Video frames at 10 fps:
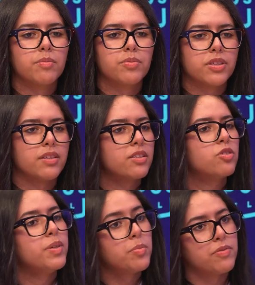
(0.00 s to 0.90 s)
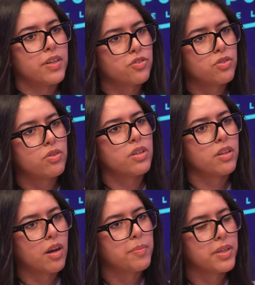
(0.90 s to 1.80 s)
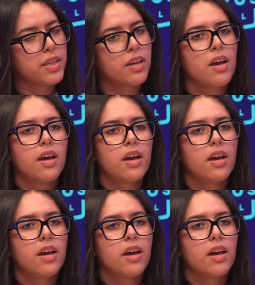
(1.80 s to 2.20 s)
pretending to be a professional in the company,